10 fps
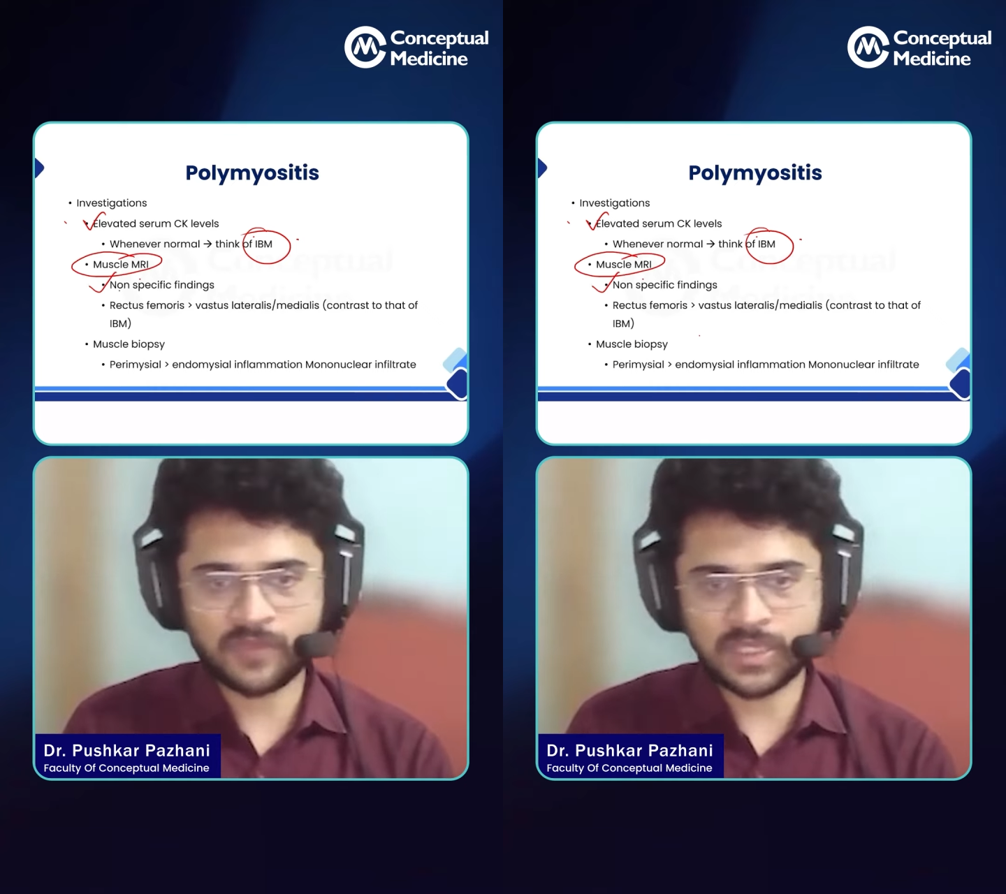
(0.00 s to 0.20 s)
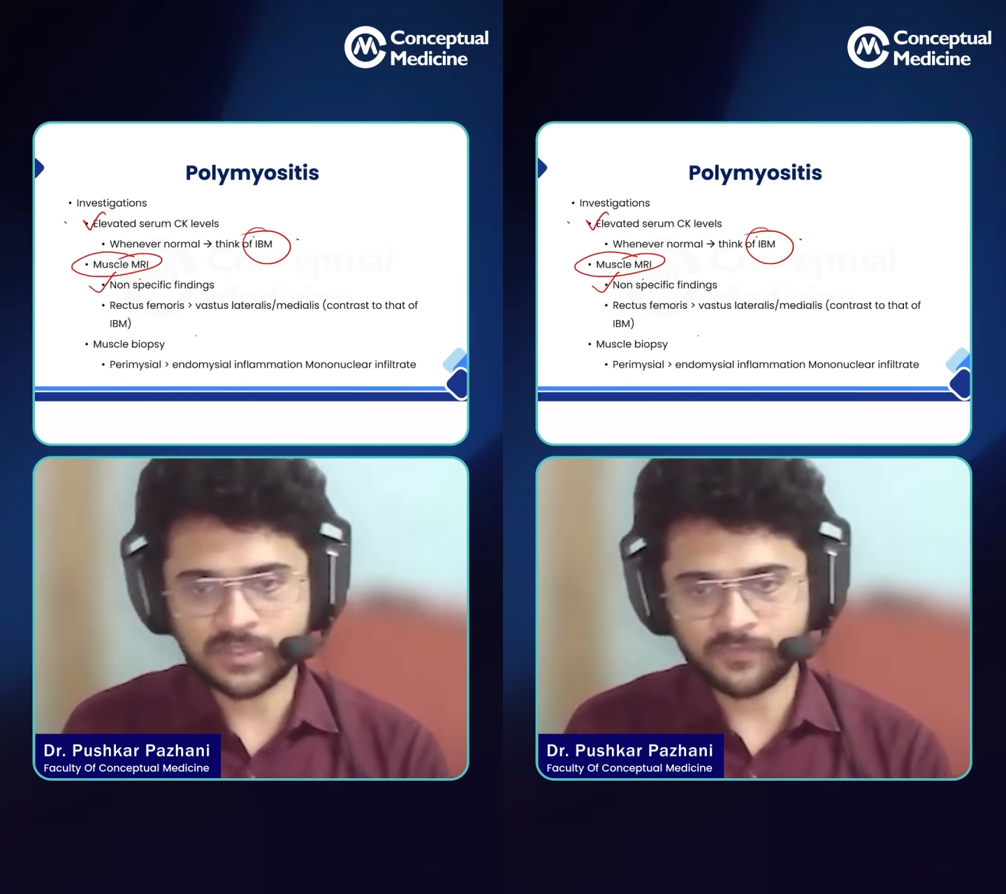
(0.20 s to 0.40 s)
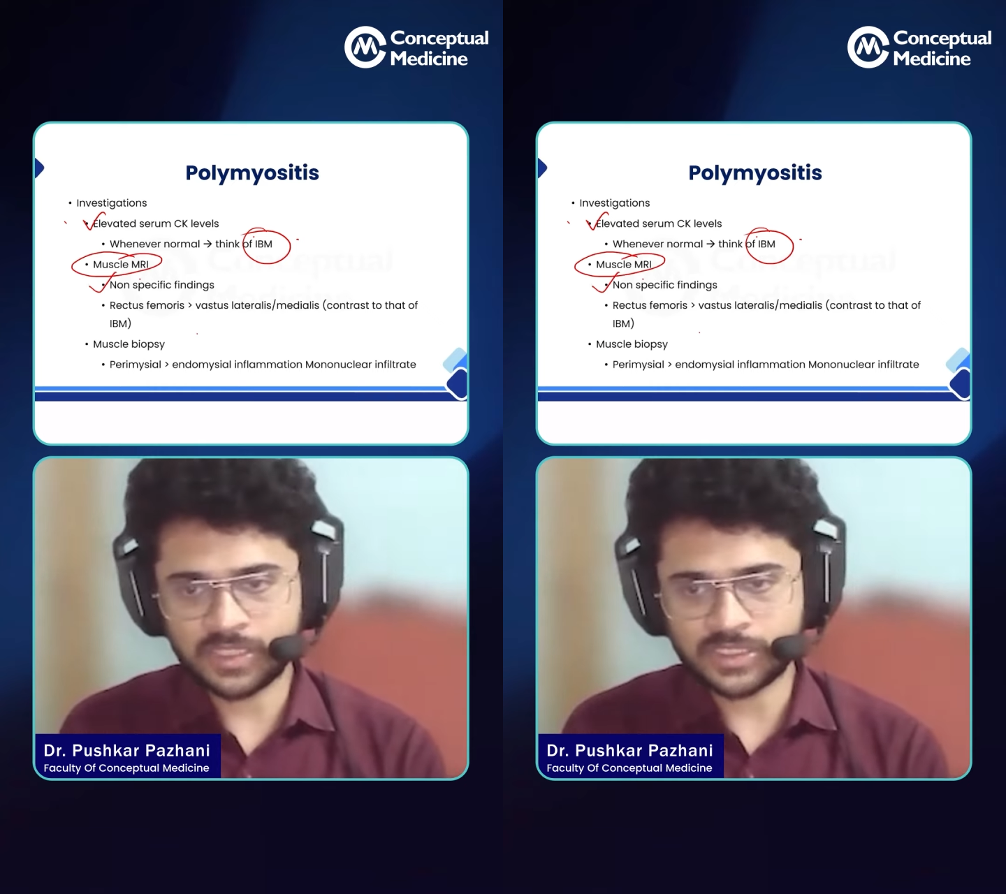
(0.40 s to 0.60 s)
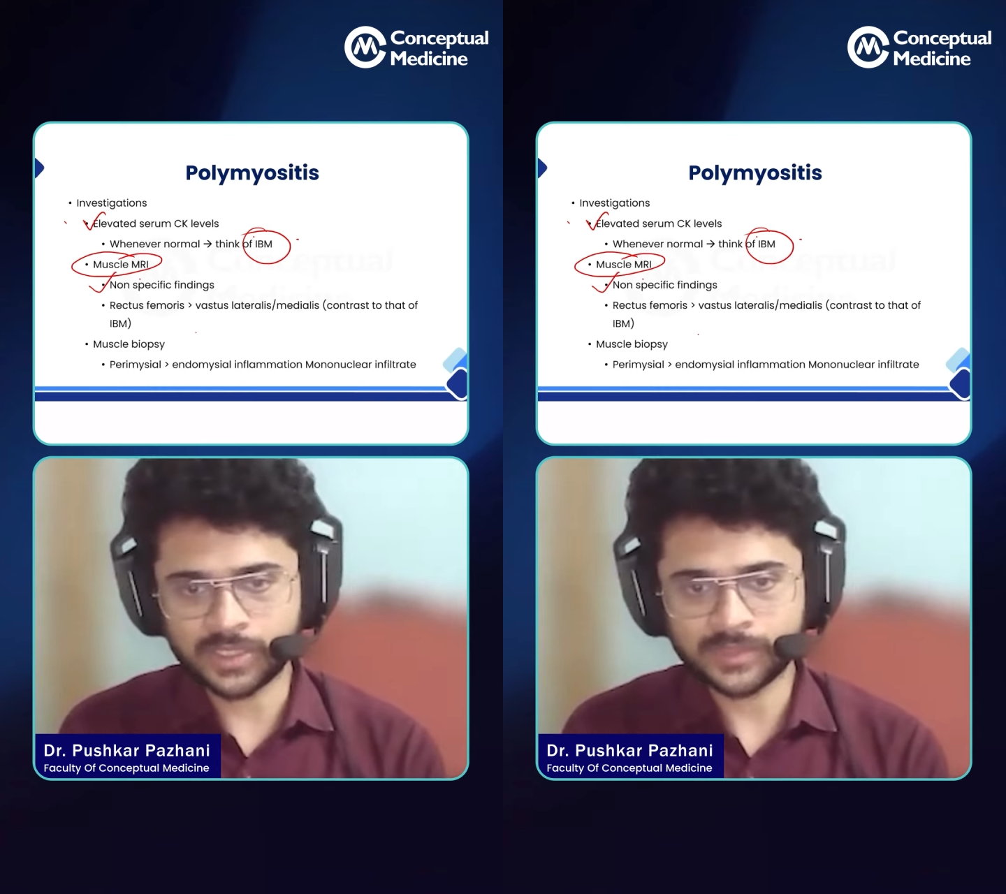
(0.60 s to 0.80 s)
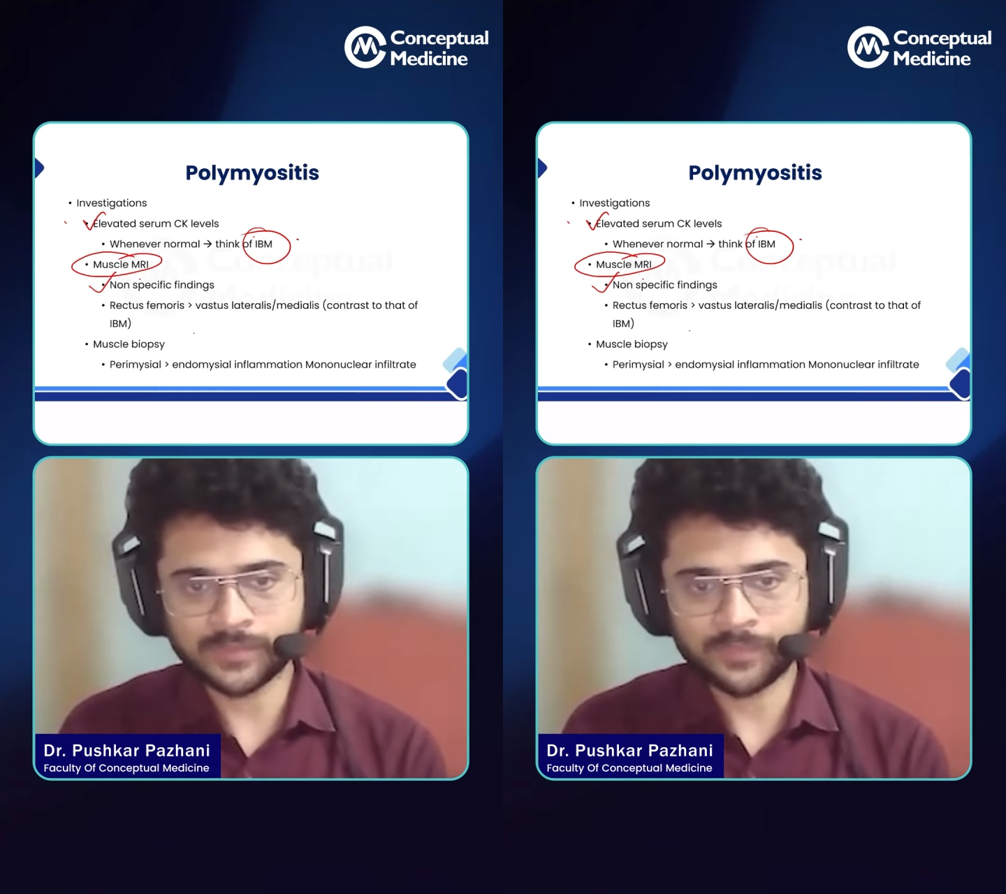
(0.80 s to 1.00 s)

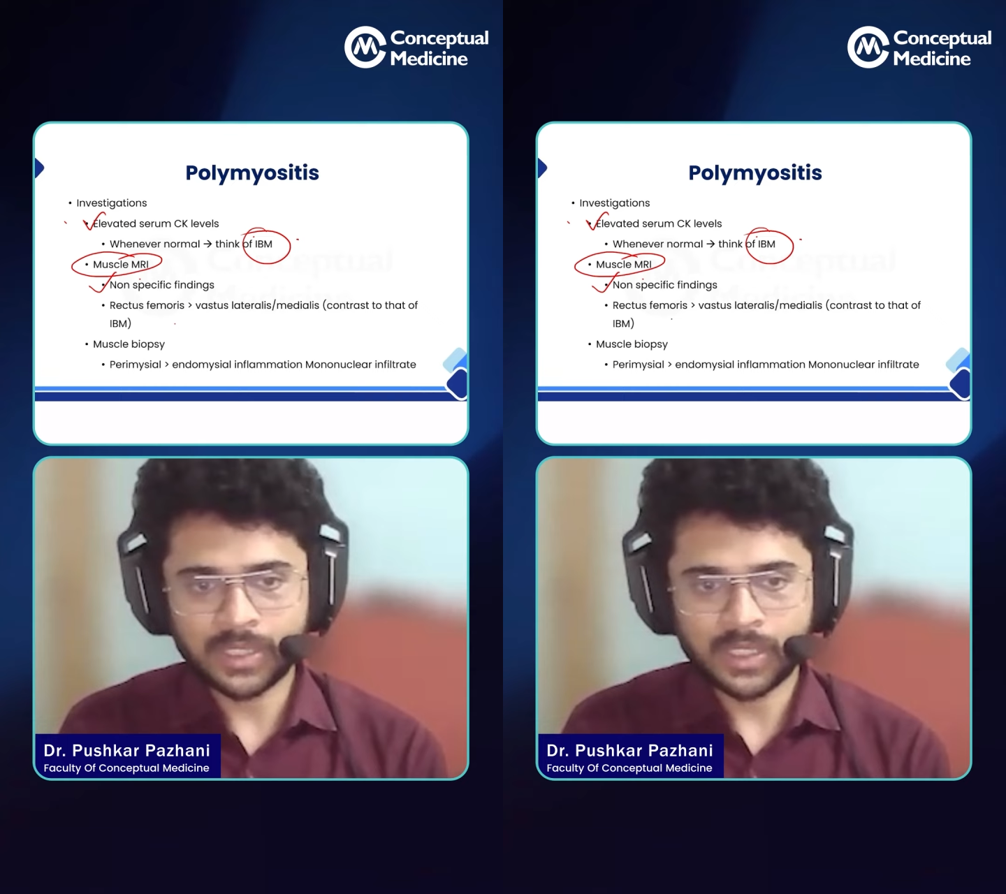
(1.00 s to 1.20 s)
features.